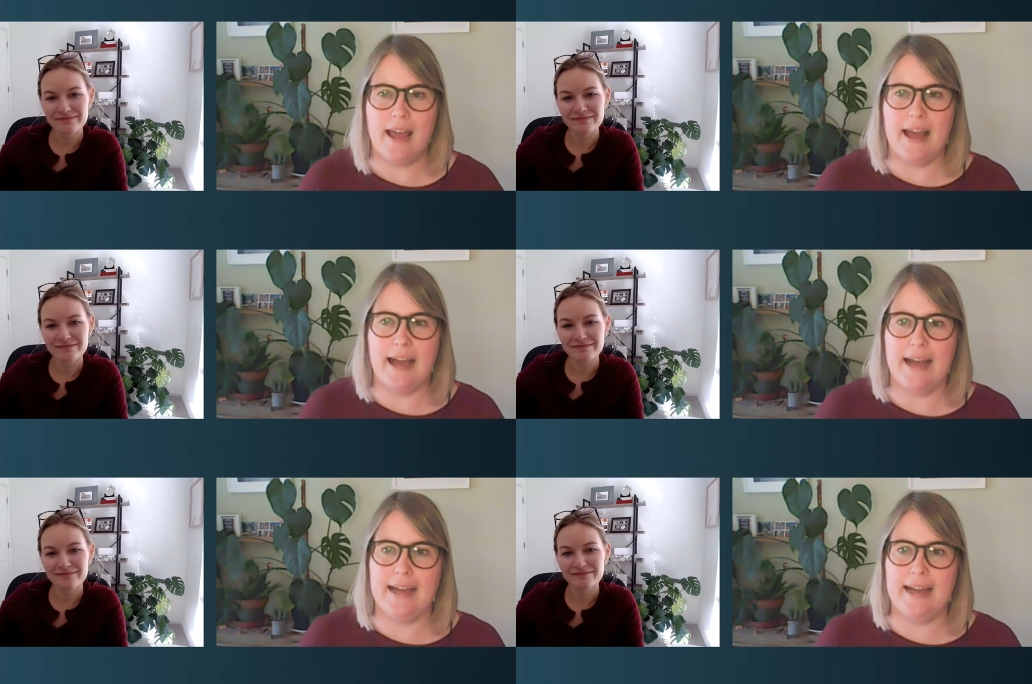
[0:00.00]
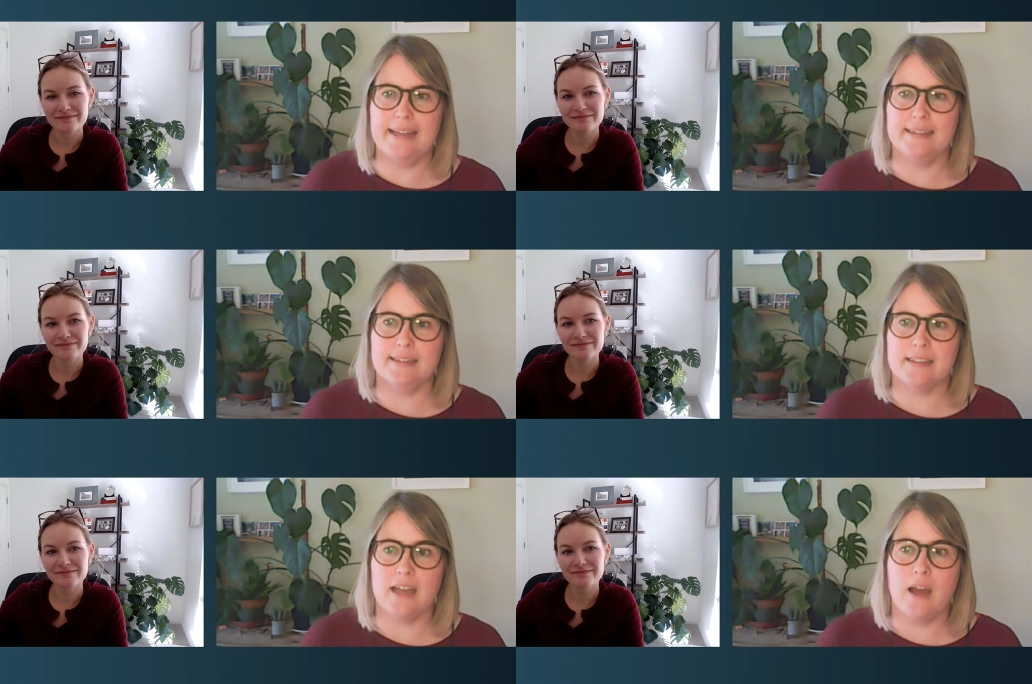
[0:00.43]

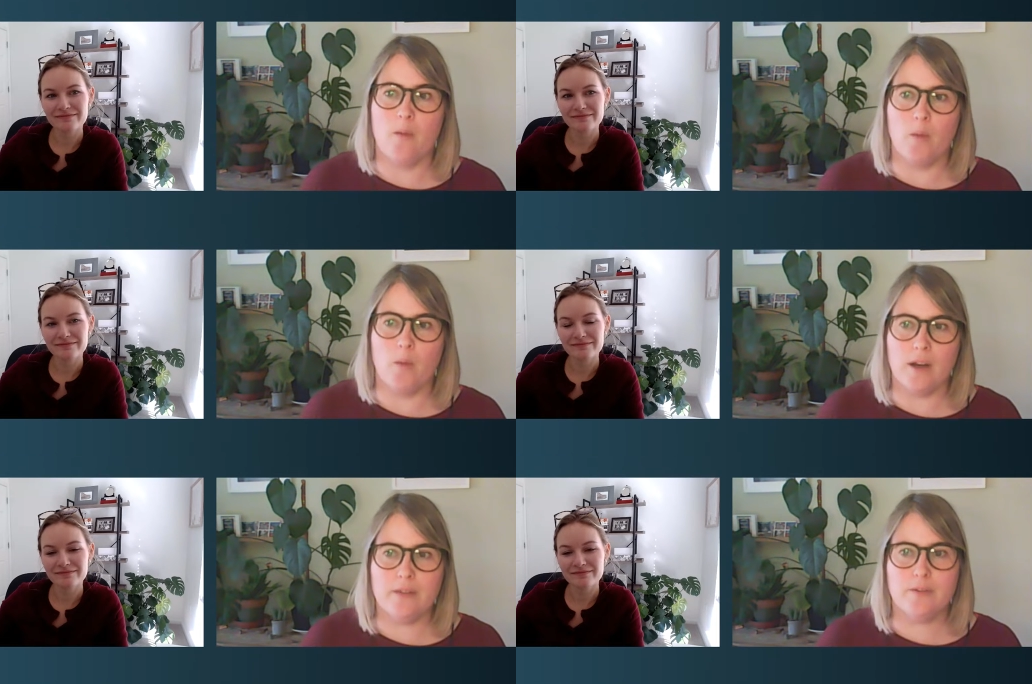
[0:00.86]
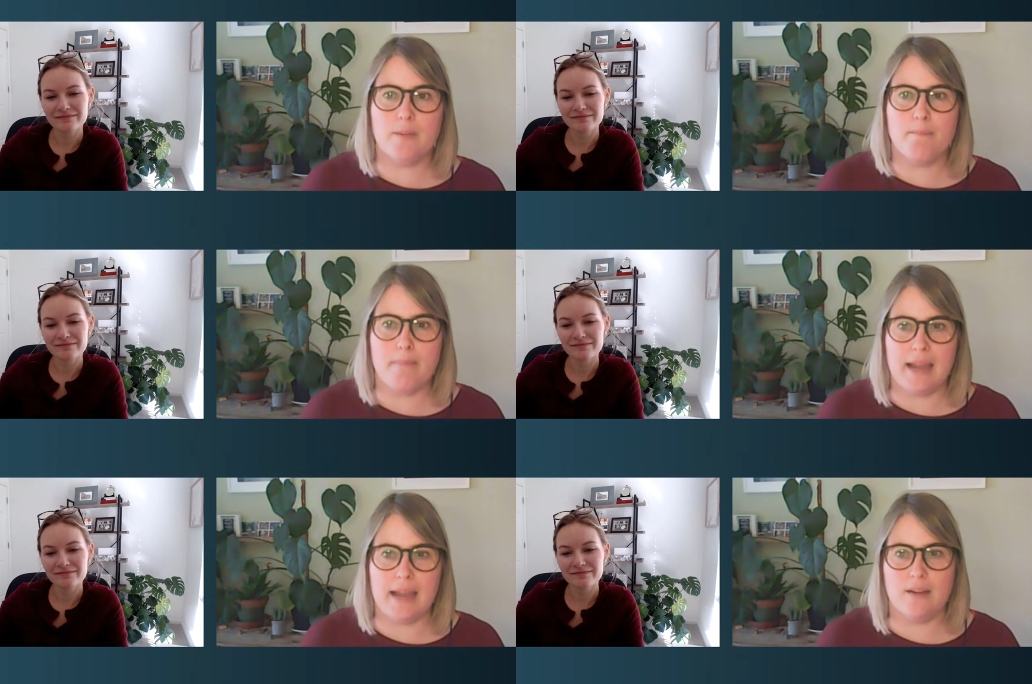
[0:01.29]
Speaker 1: And one of the
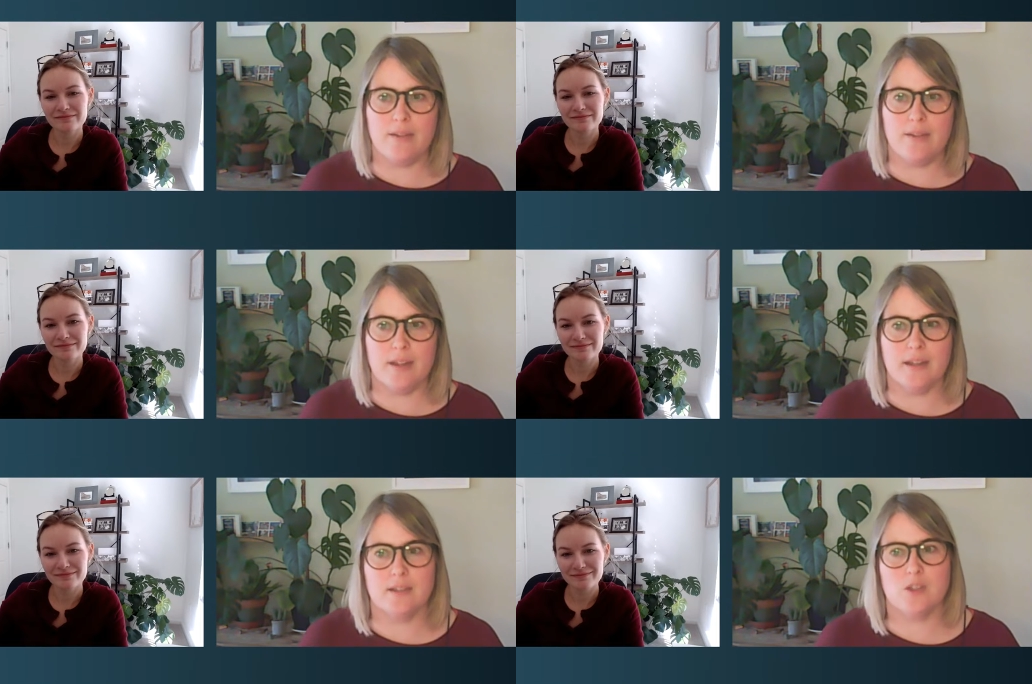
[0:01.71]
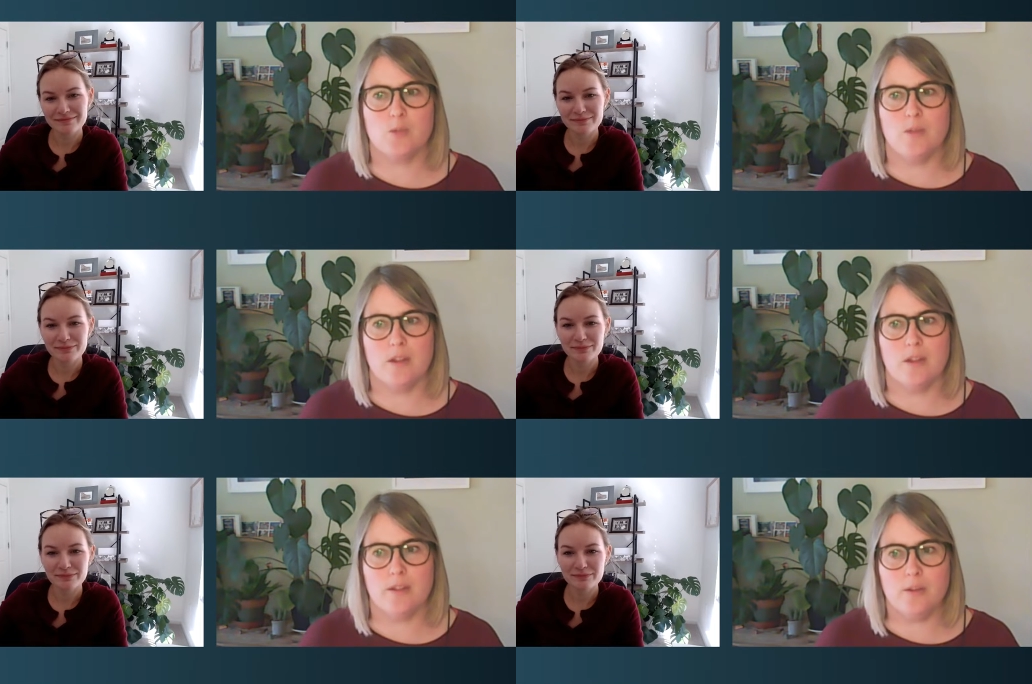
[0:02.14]
main things
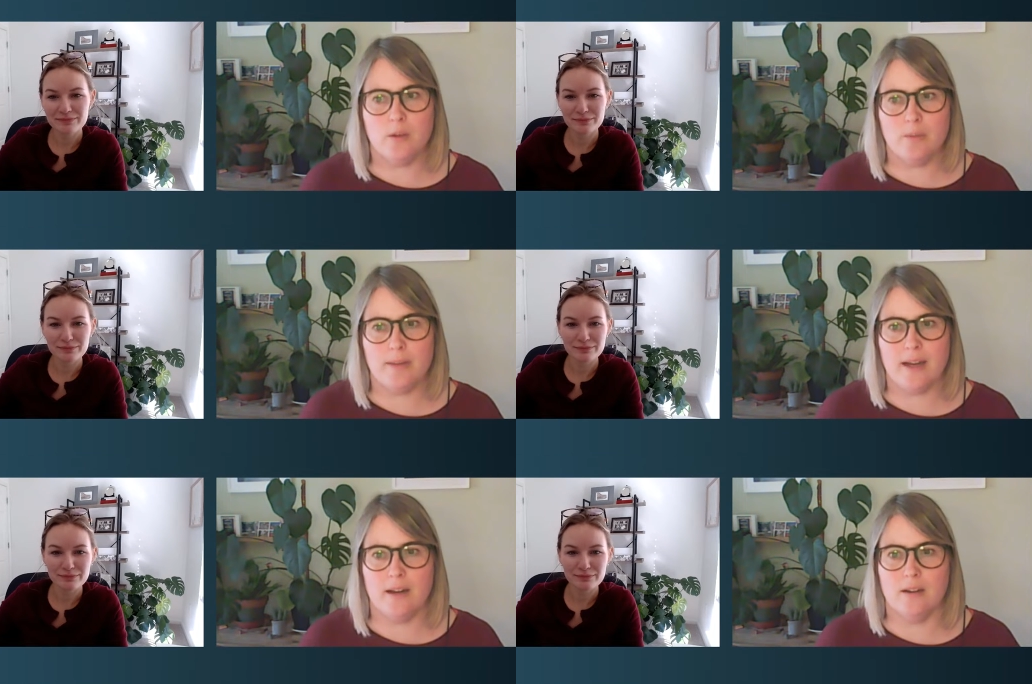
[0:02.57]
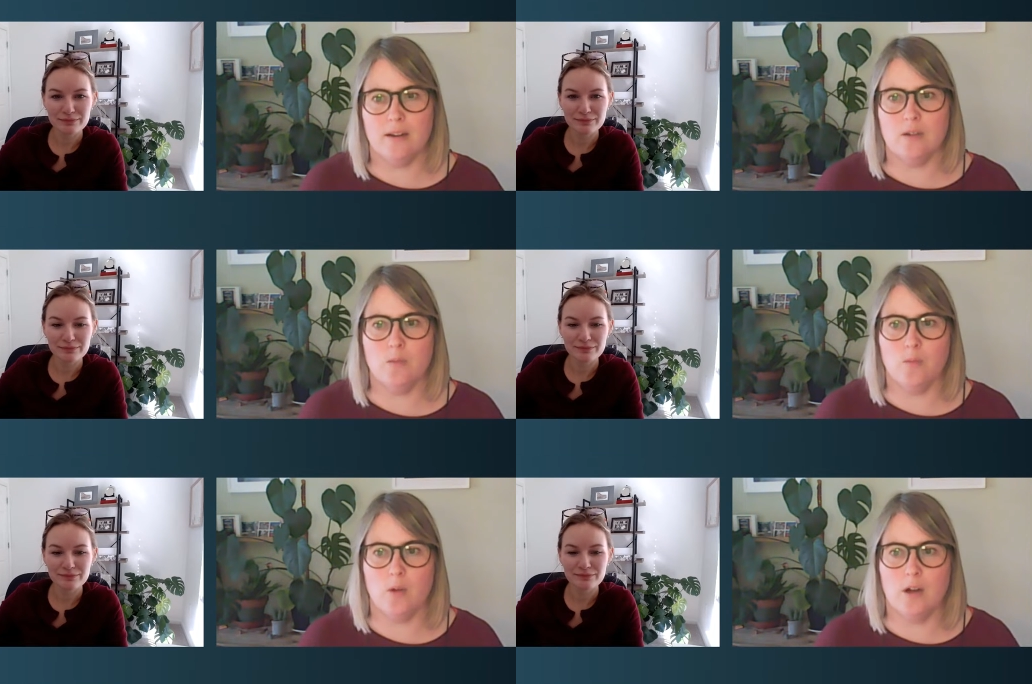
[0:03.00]
we thought about
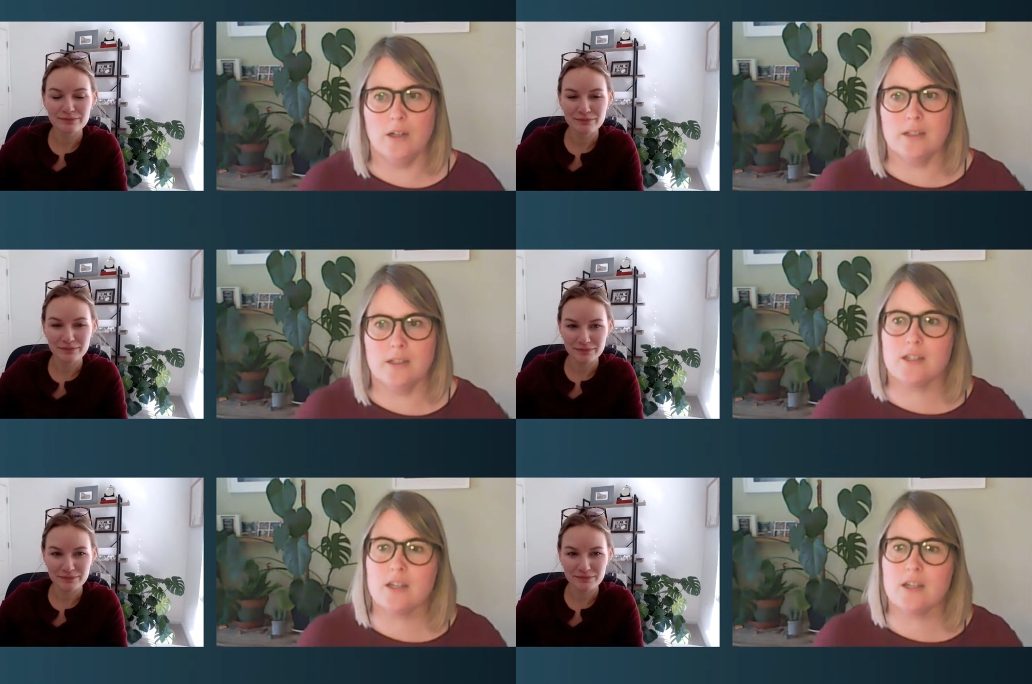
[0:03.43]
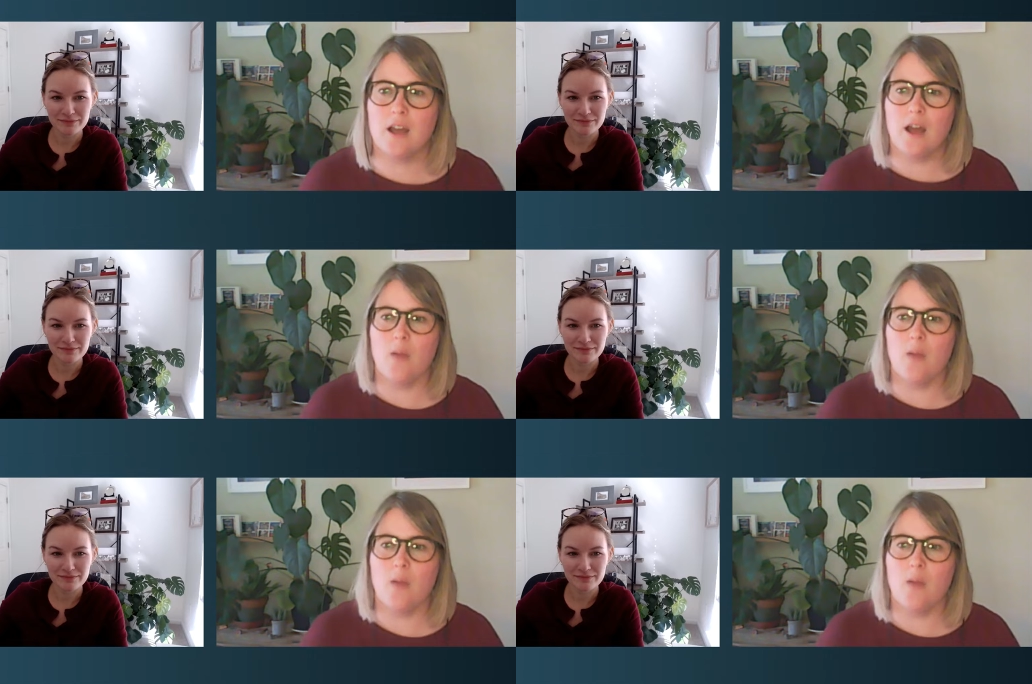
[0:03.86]
was